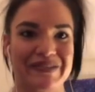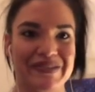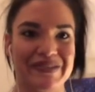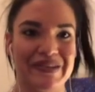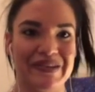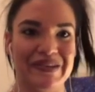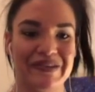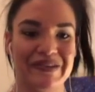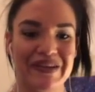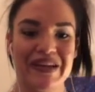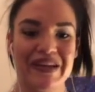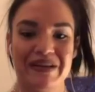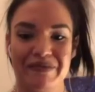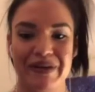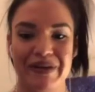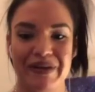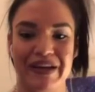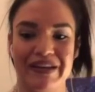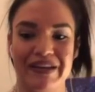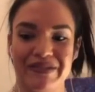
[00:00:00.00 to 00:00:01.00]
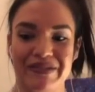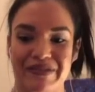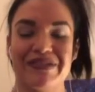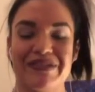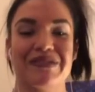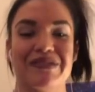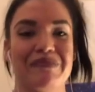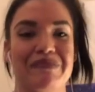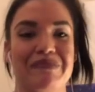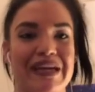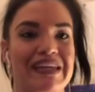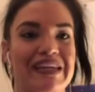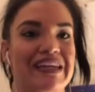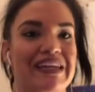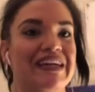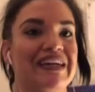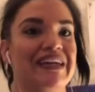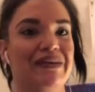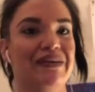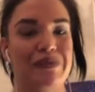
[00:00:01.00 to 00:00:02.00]
So, but
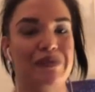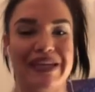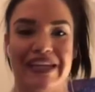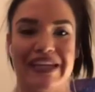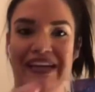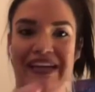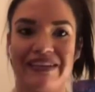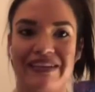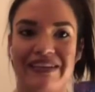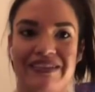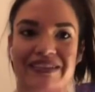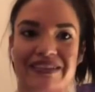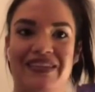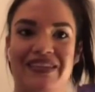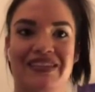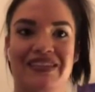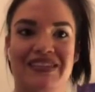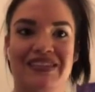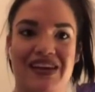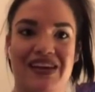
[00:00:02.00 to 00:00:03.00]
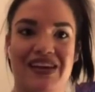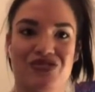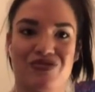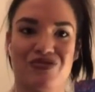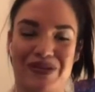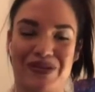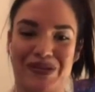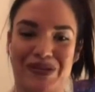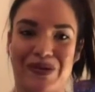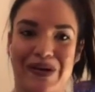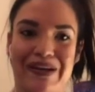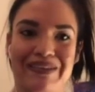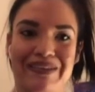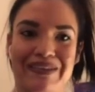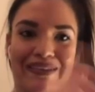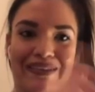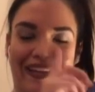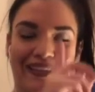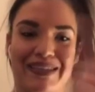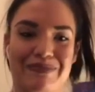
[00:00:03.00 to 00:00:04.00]
WrestleMania weekend / WrestleCon,
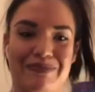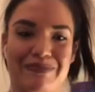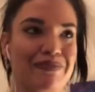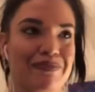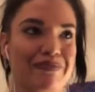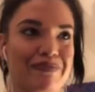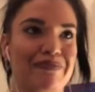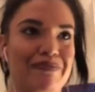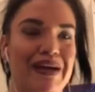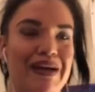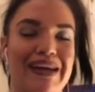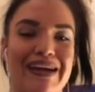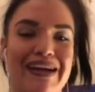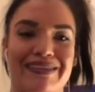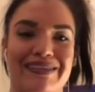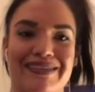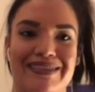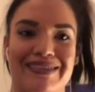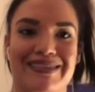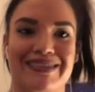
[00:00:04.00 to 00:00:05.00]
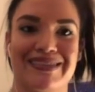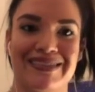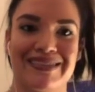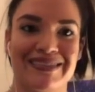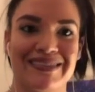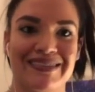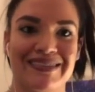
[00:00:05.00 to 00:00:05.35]
that's my next